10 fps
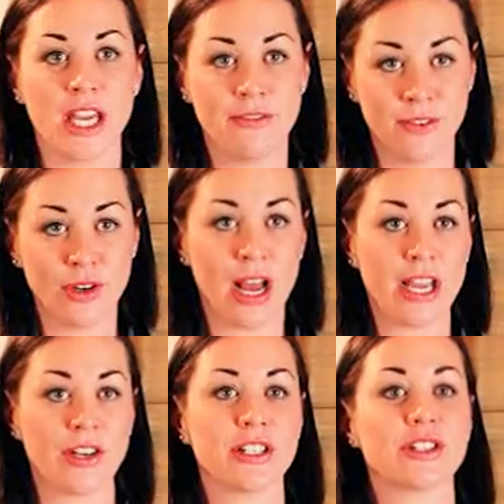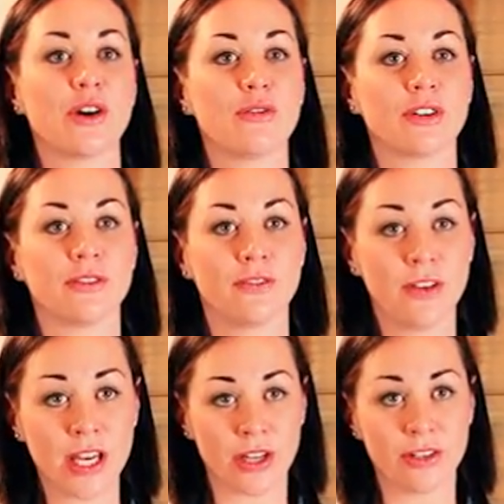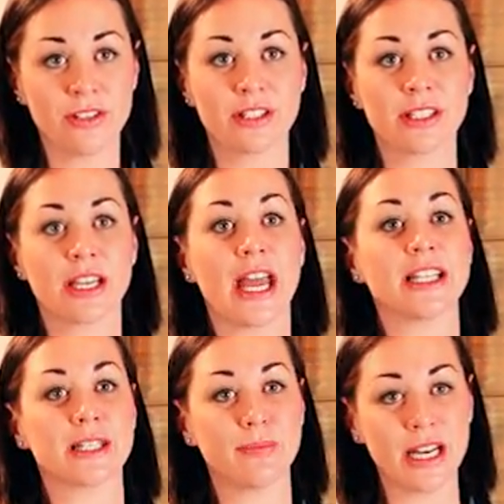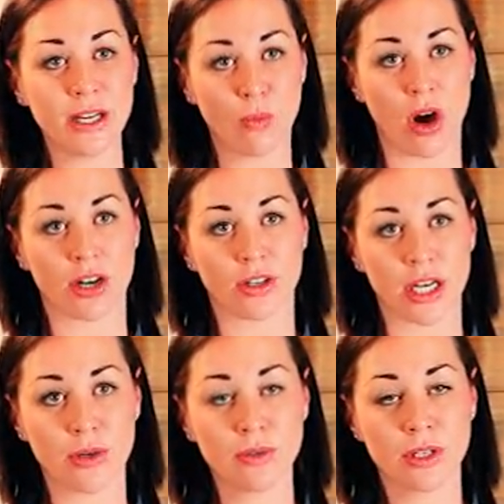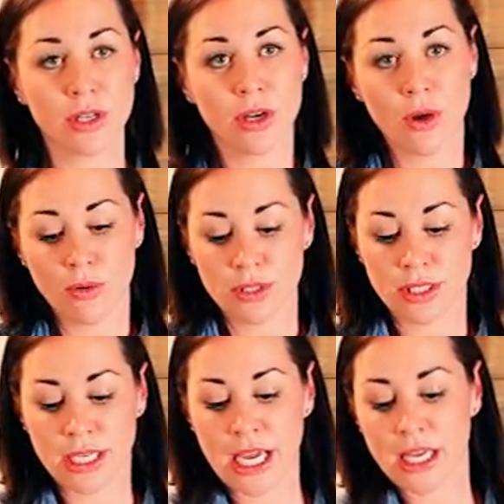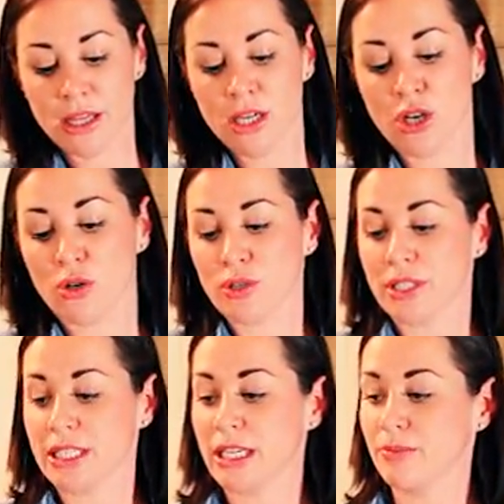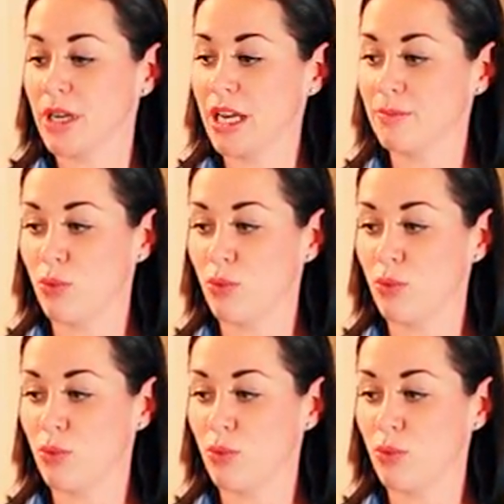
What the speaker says: If your iron is overfilled and spitting water out, take the Eurosteam and